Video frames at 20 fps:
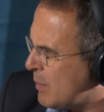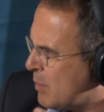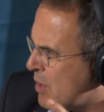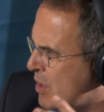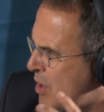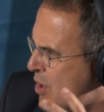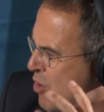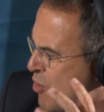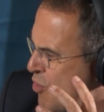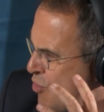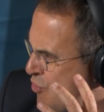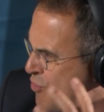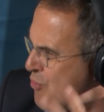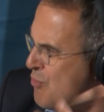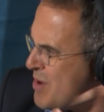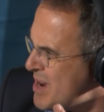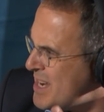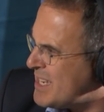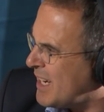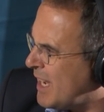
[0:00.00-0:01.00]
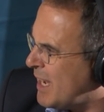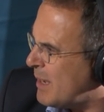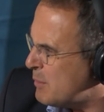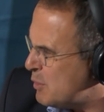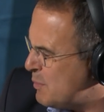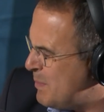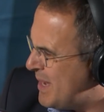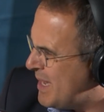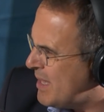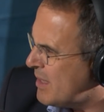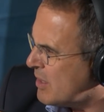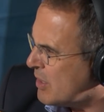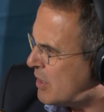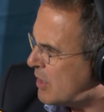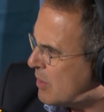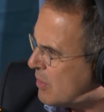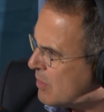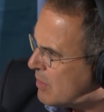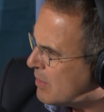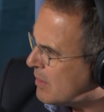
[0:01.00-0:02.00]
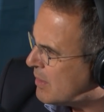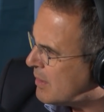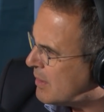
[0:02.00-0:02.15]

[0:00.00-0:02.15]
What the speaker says: They were three times bigger than you.